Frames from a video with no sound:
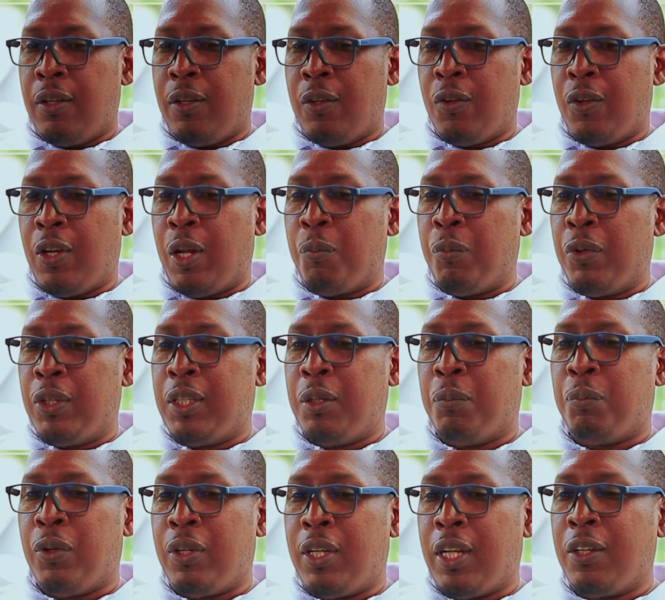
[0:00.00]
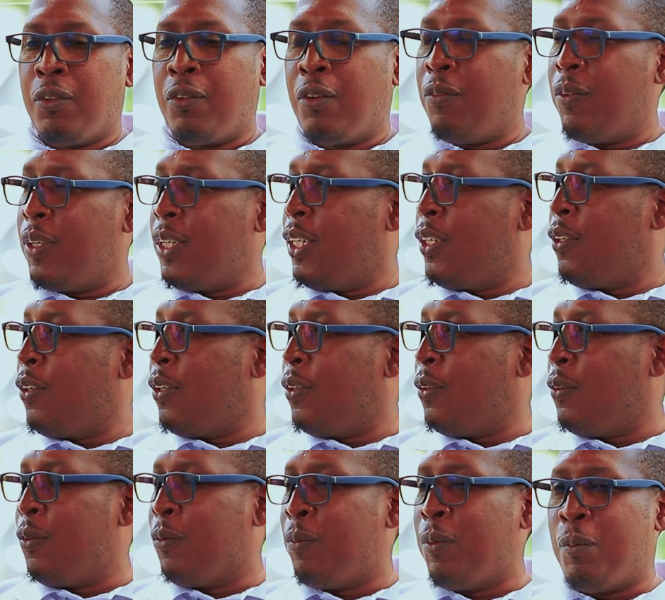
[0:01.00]
You know, the most important
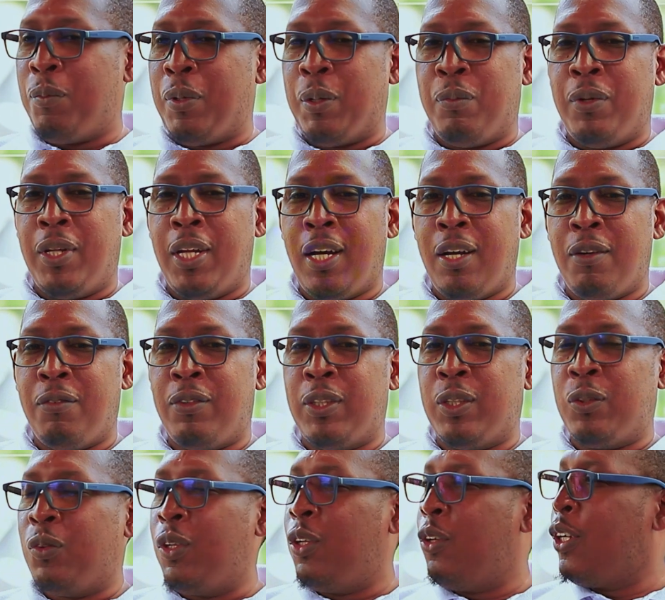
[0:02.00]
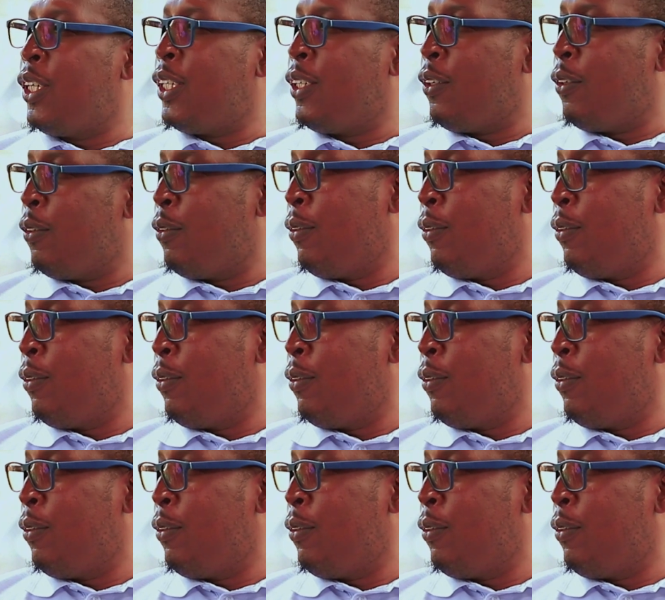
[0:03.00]
conversation you probably have is with yourself.